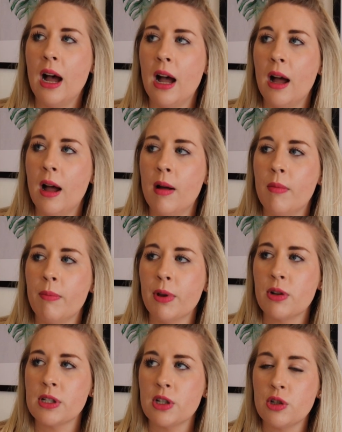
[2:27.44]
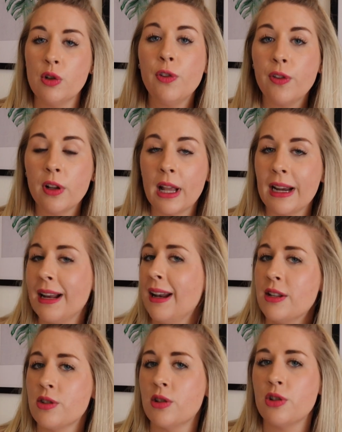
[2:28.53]
because I do feel like
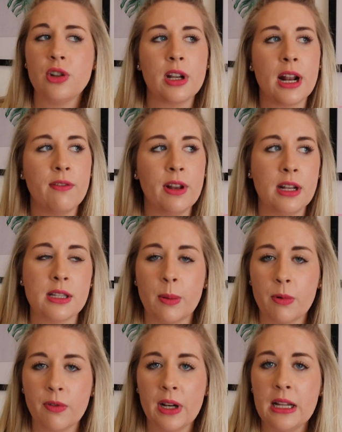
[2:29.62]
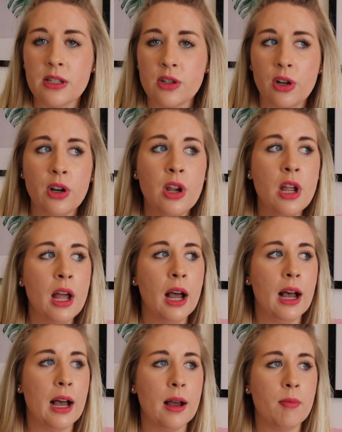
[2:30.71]
cleansers, you can have any type of cleanser.
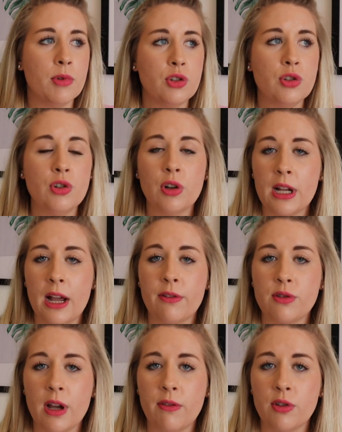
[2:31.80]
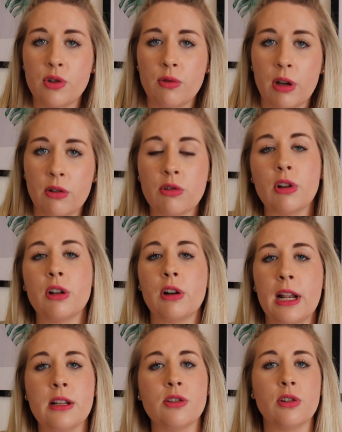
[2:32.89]
You do not have to have a $200
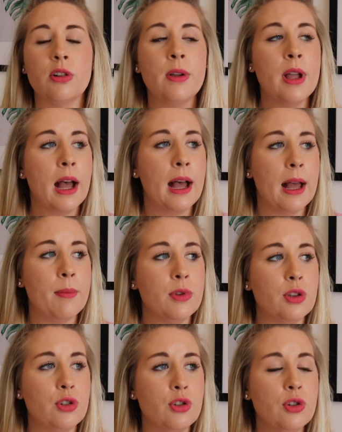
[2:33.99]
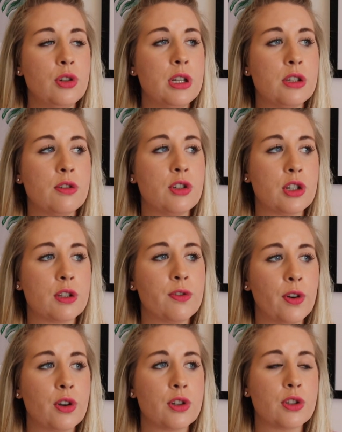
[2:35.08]
cleanser. You do need to just
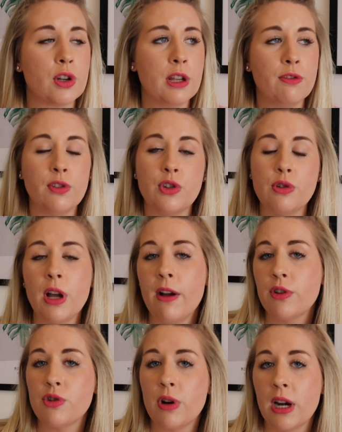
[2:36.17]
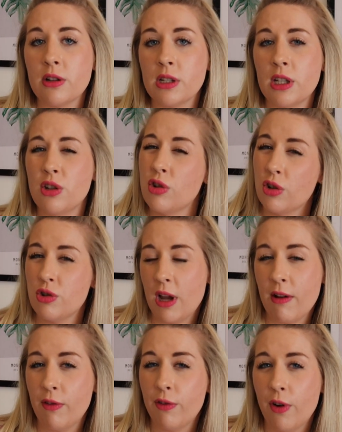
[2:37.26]
focus on, if you do have a drier skin, not to
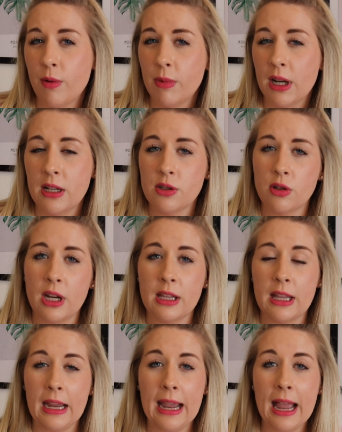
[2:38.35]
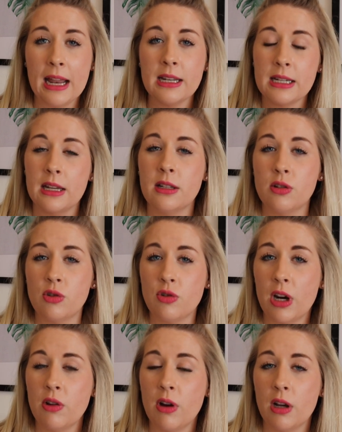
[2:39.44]
have a foam cleanser. They can tend to
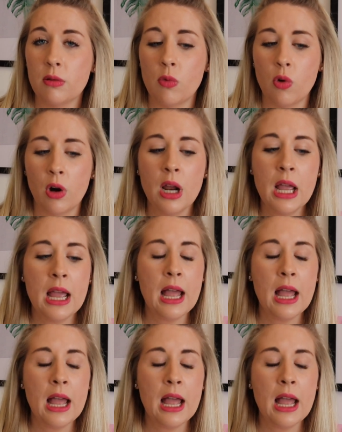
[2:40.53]
dry you out more.